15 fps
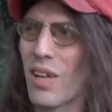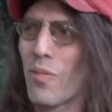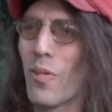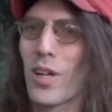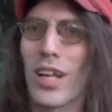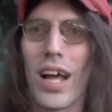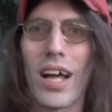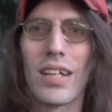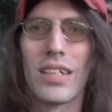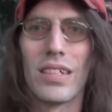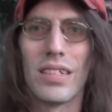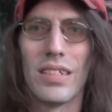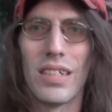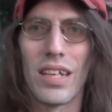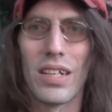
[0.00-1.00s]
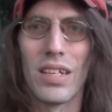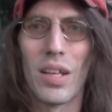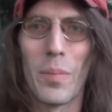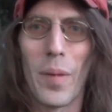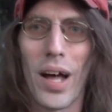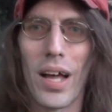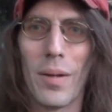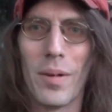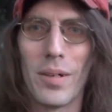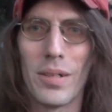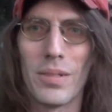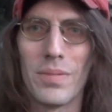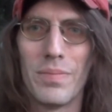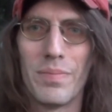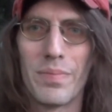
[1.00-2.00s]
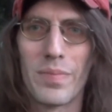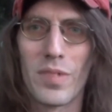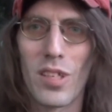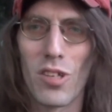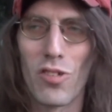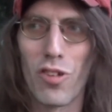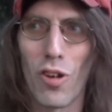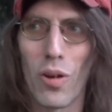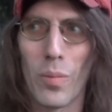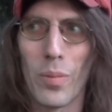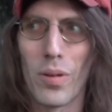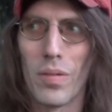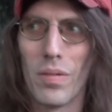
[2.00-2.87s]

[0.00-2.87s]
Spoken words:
of what God did in the Bible to Job